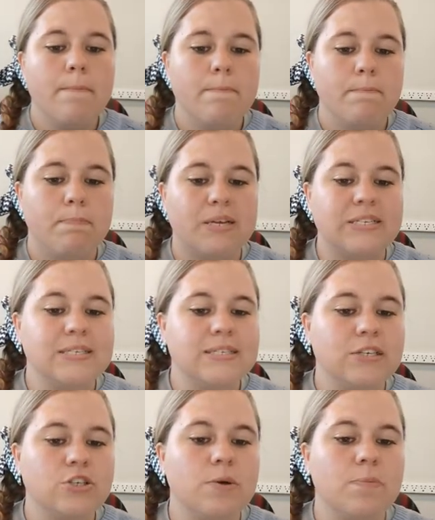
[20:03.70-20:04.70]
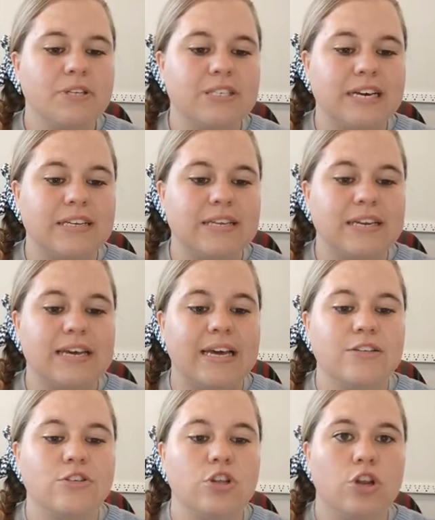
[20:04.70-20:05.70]
Businesses are protected against
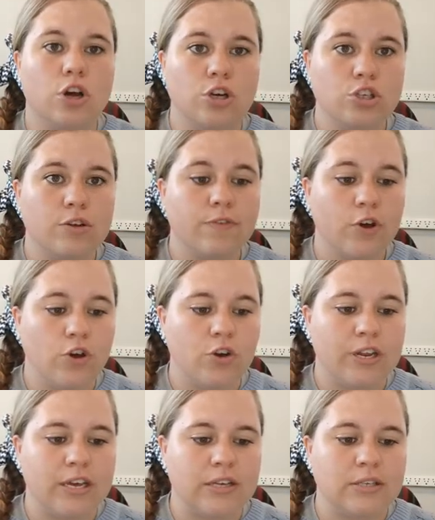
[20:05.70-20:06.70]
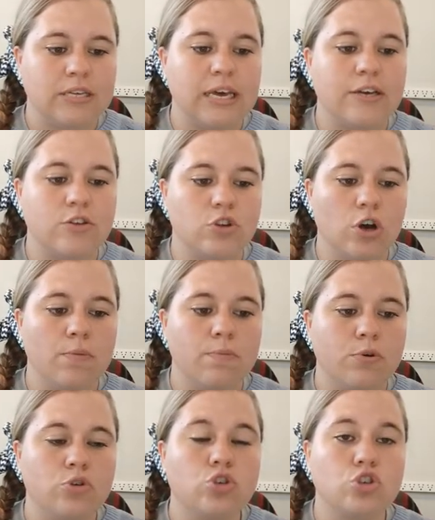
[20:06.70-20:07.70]
the loss of earnings. Example,
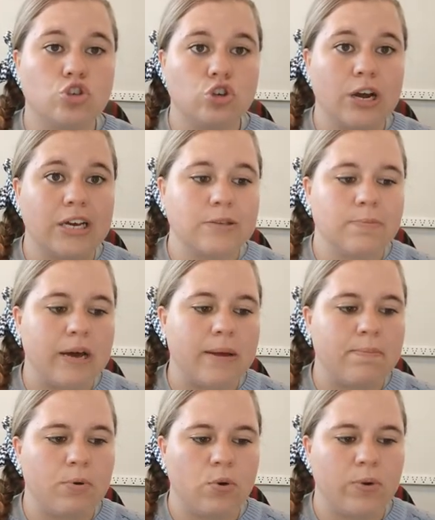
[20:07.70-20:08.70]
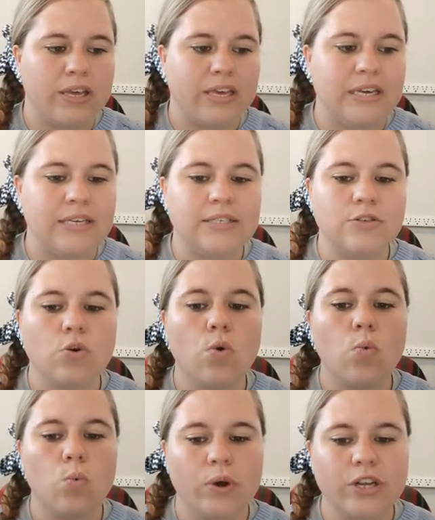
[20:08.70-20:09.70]
strikes by employees,
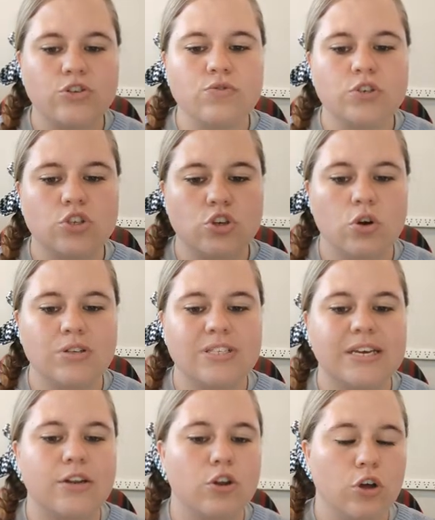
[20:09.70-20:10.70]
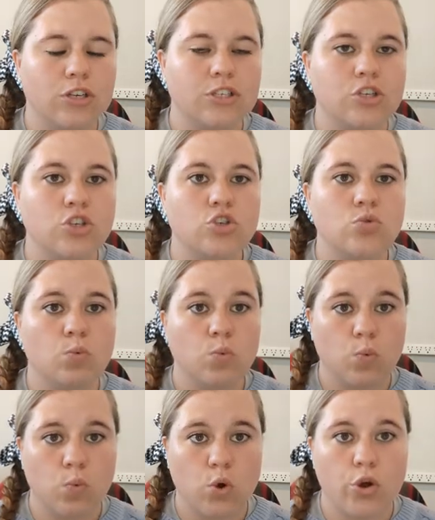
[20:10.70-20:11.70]
which results in losses
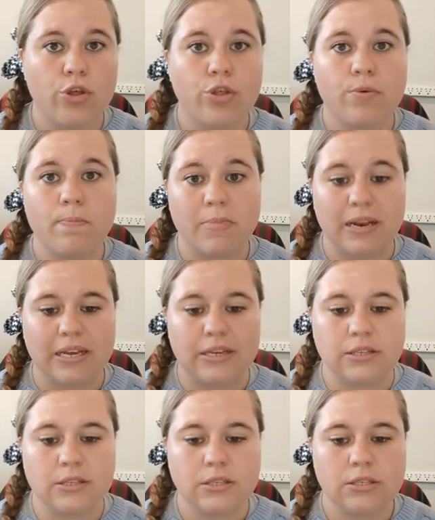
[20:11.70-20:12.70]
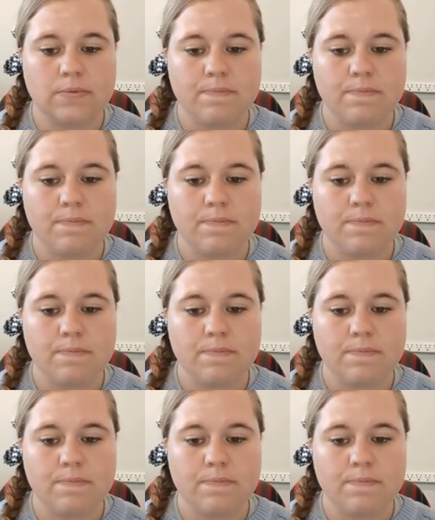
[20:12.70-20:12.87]
worth millions.